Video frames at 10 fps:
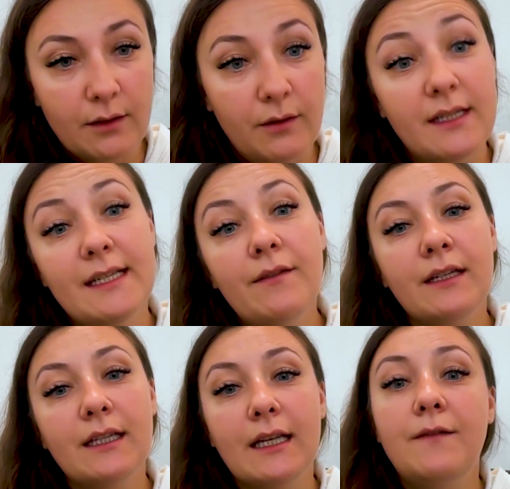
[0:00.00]
So it is
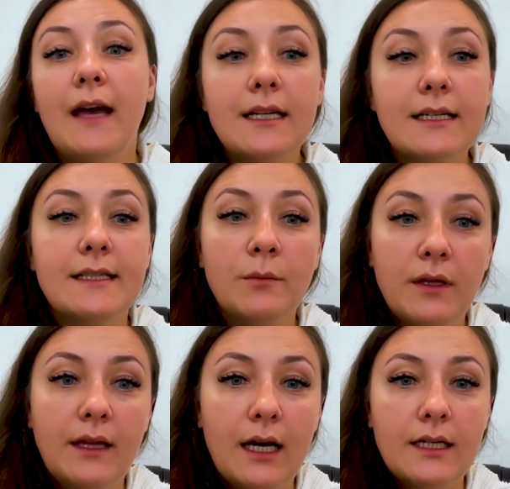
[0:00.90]
definitely, if that is
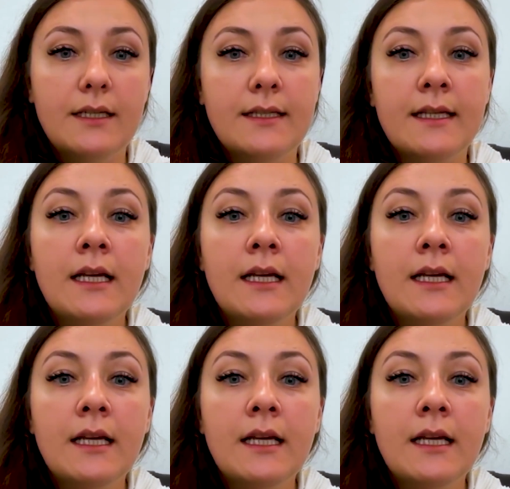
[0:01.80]
something that is